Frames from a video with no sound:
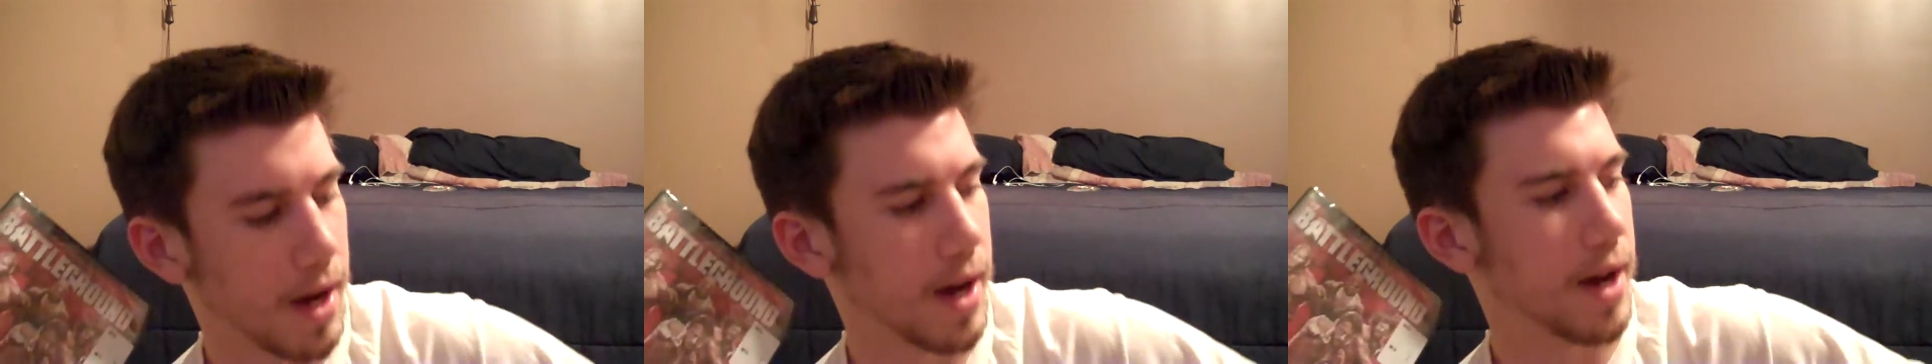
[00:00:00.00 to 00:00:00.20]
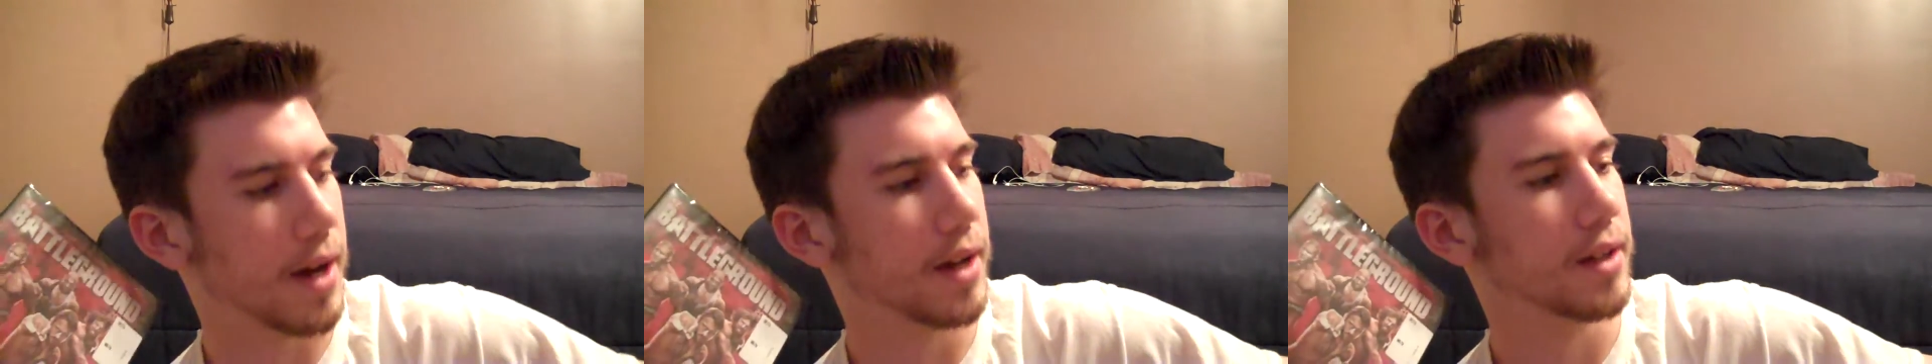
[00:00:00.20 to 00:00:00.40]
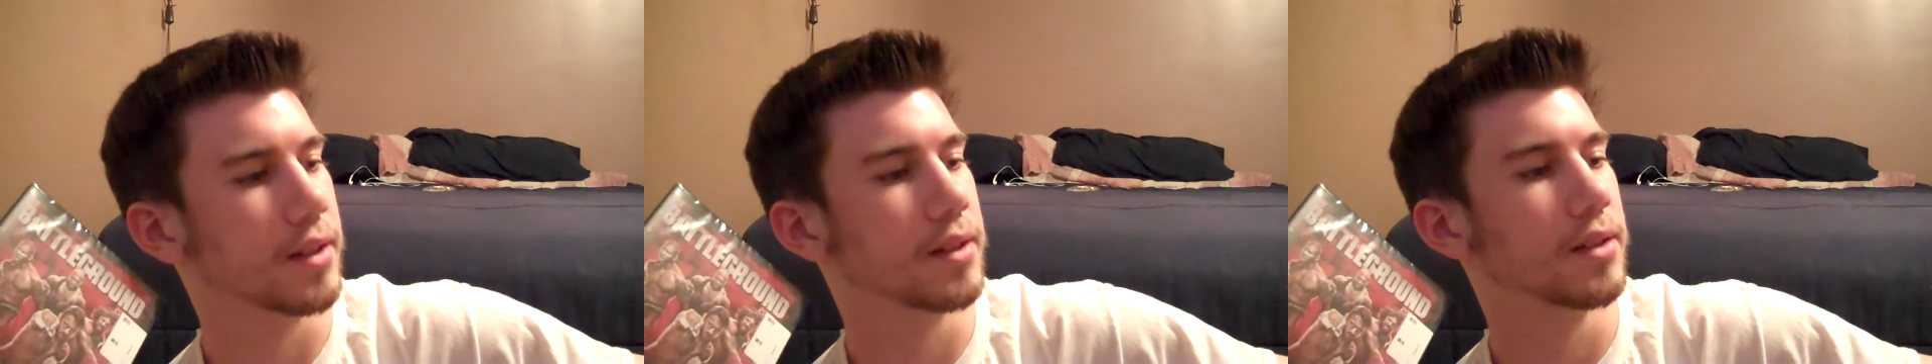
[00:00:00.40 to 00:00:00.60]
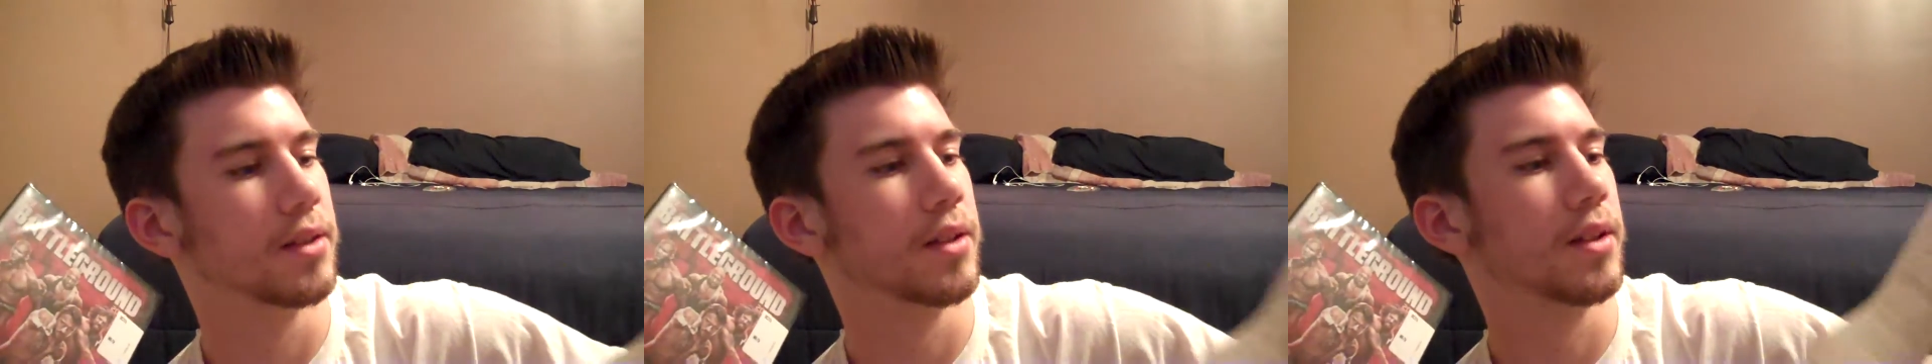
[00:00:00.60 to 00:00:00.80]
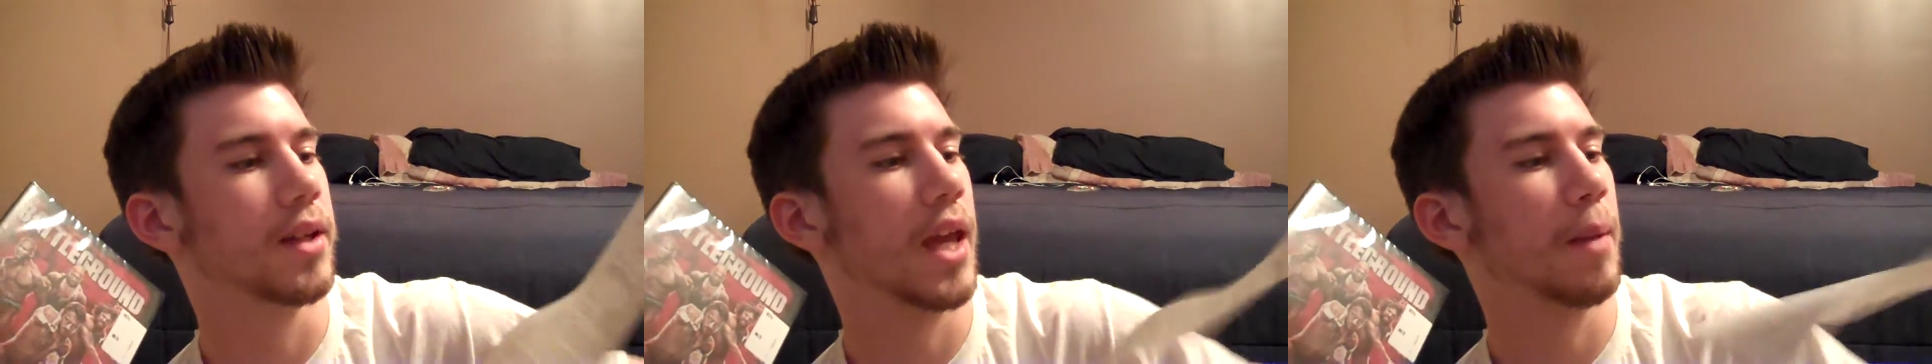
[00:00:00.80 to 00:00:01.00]
Ah,
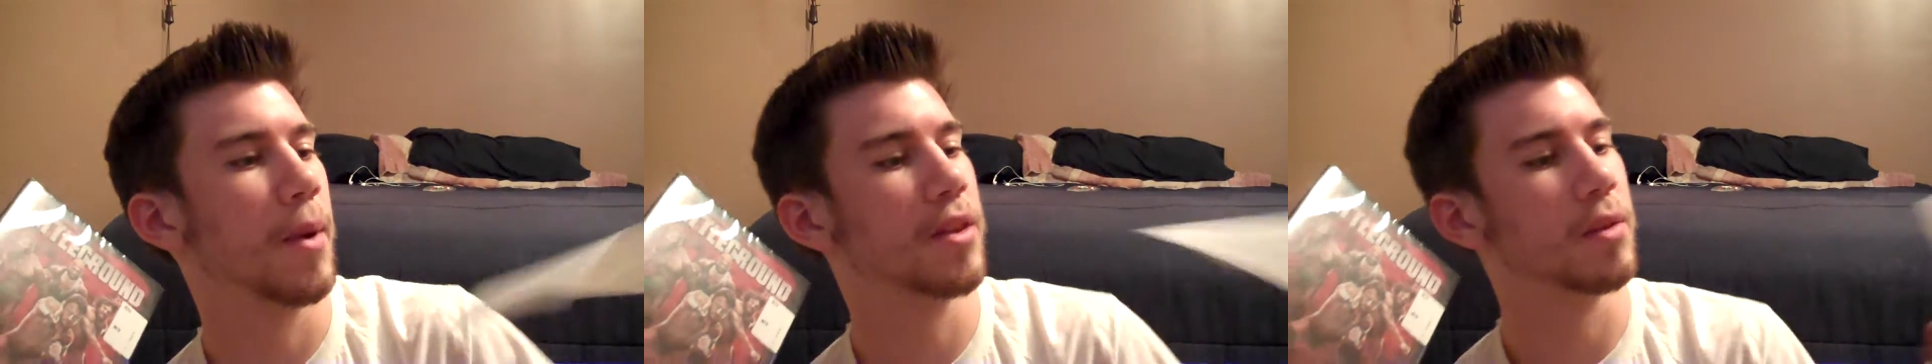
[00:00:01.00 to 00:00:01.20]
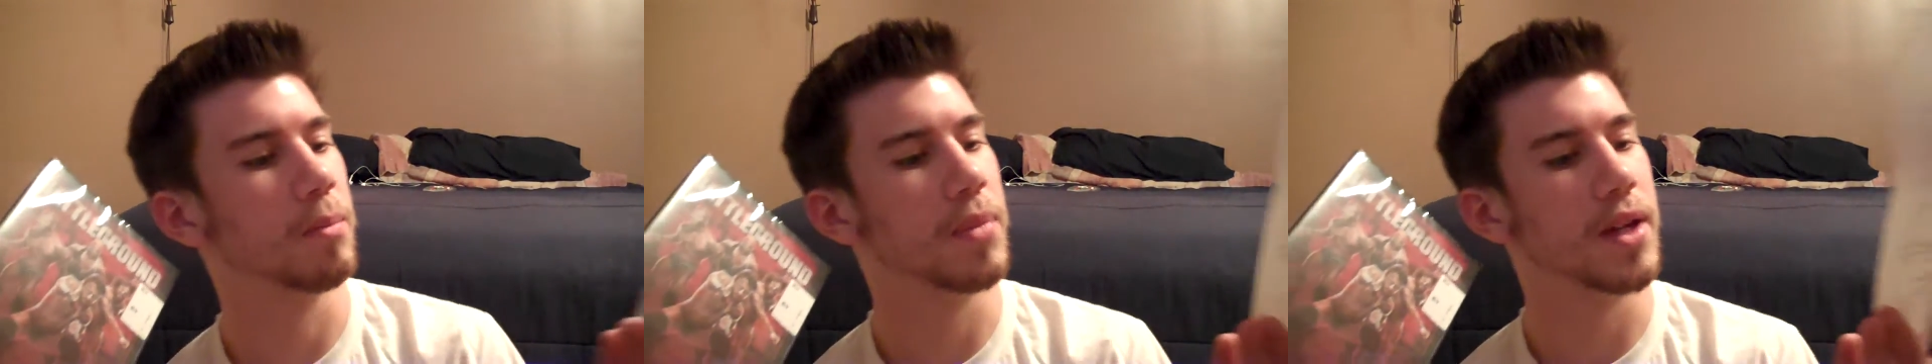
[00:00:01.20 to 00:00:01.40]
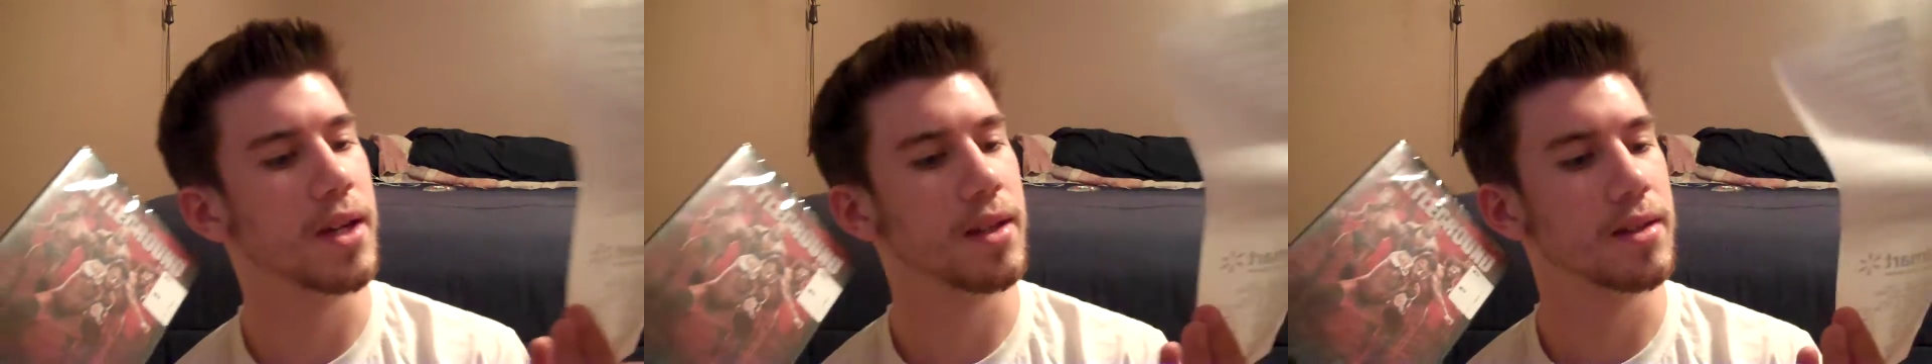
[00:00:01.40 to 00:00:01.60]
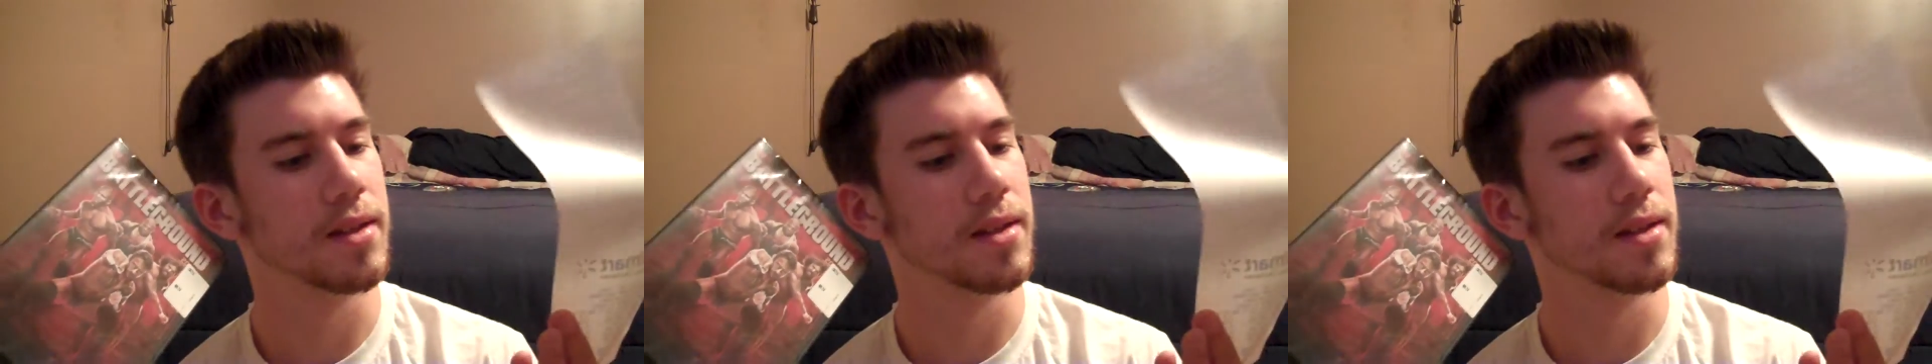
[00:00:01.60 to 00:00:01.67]
it came out to be